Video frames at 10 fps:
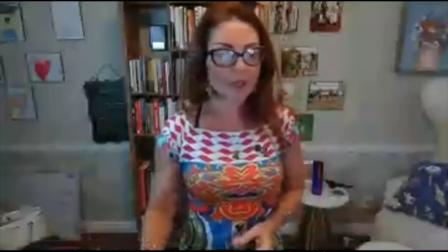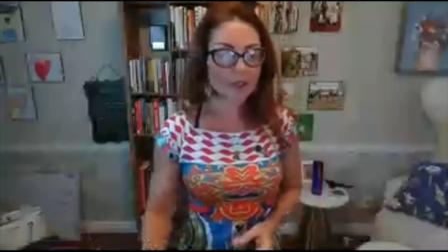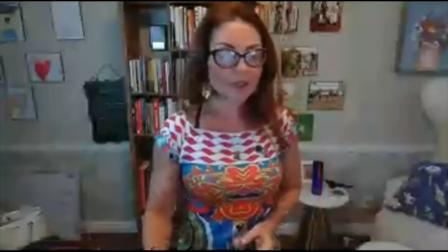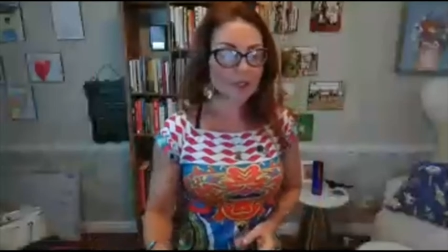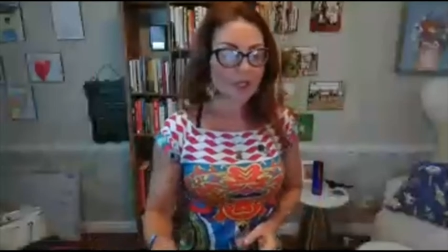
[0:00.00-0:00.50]

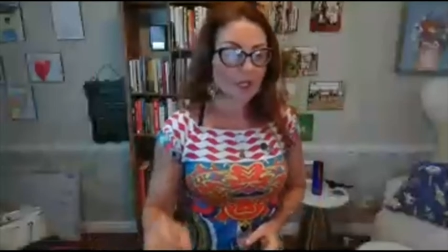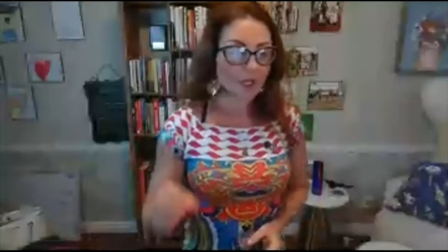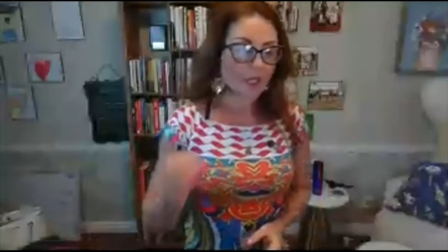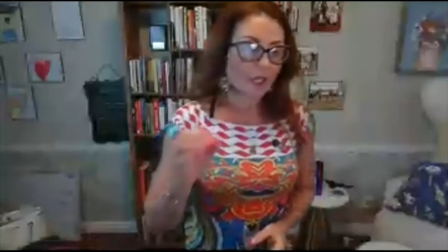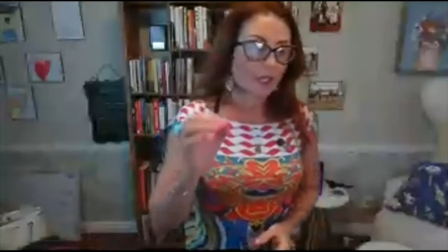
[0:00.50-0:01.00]
because
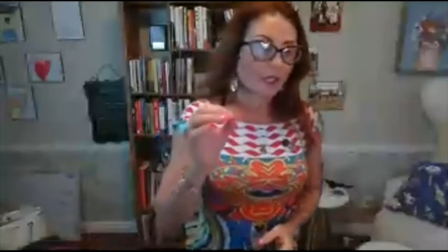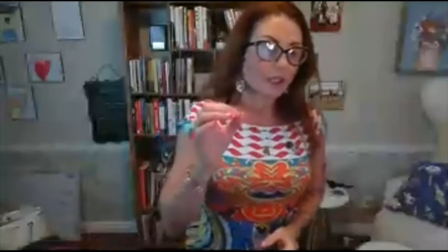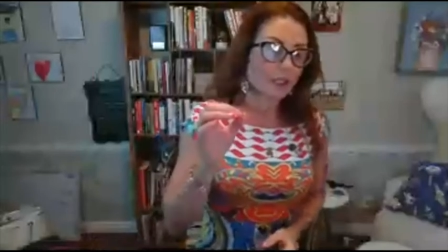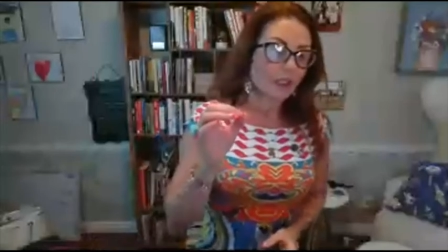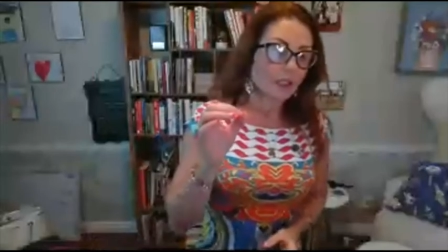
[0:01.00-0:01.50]

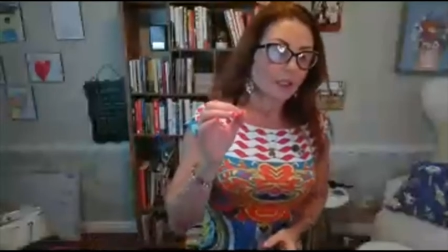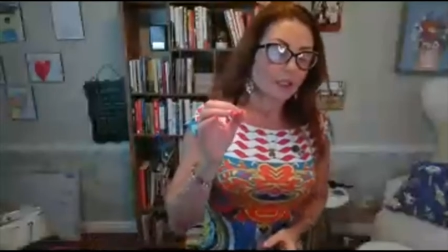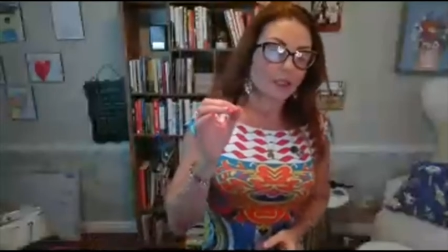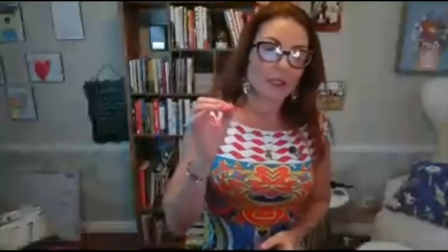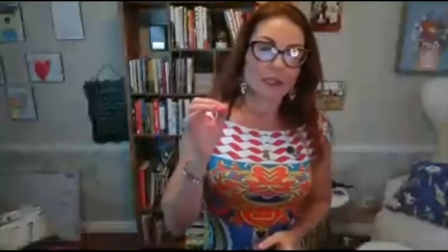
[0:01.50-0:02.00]

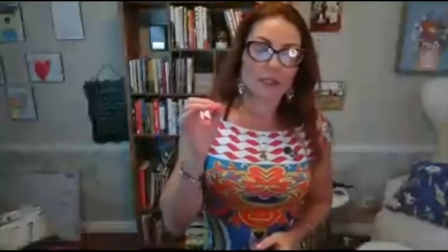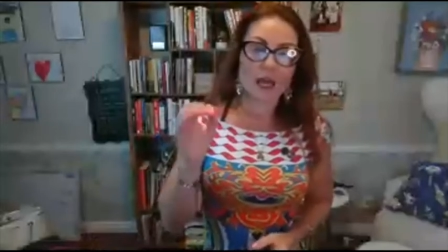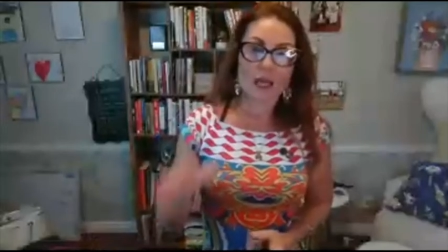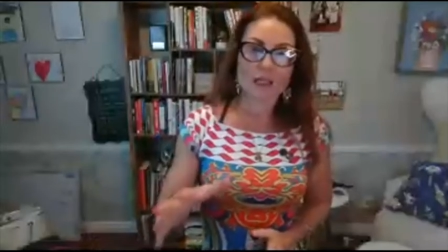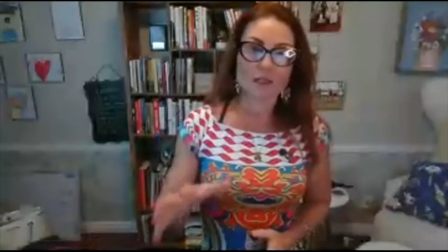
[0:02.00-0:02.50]

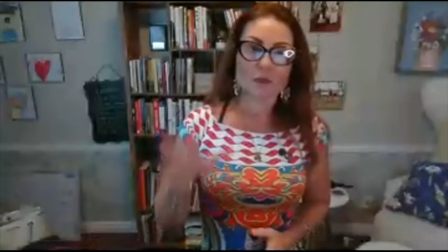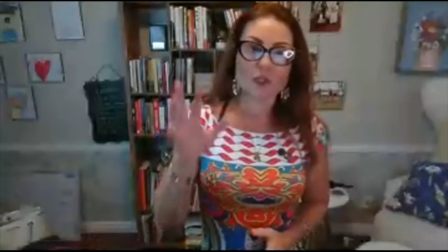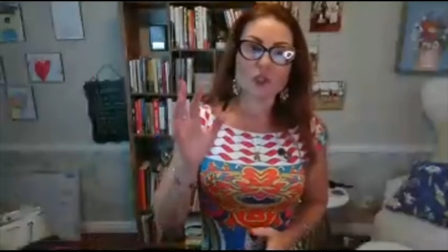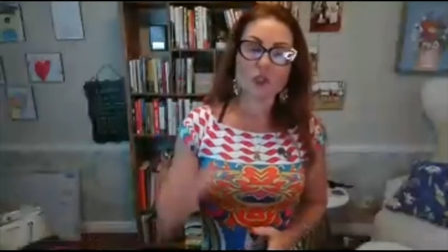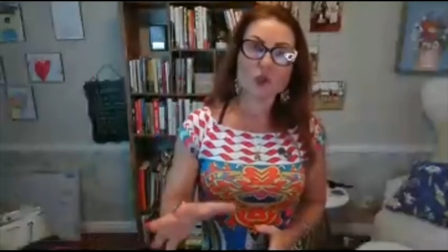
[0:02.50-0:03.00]
guys,
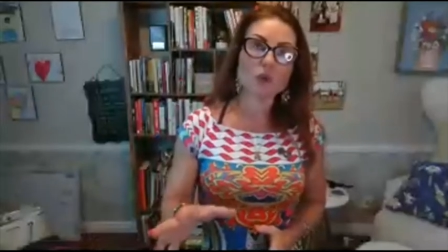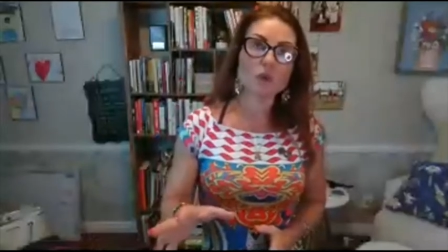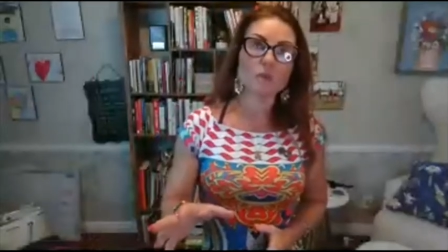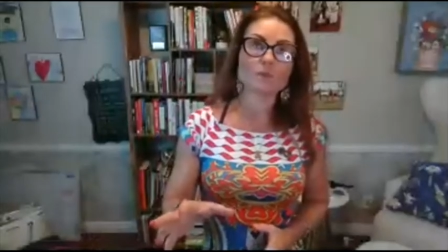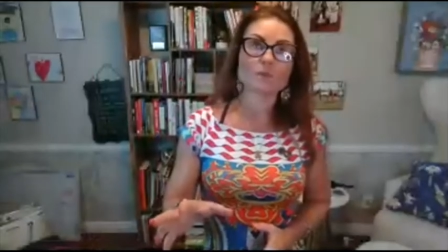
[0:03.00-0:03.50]
when
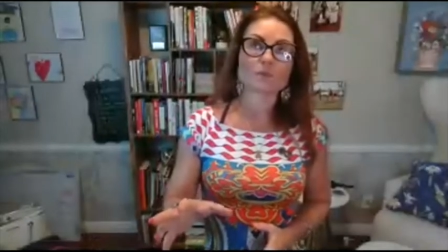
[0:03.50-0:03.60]
you,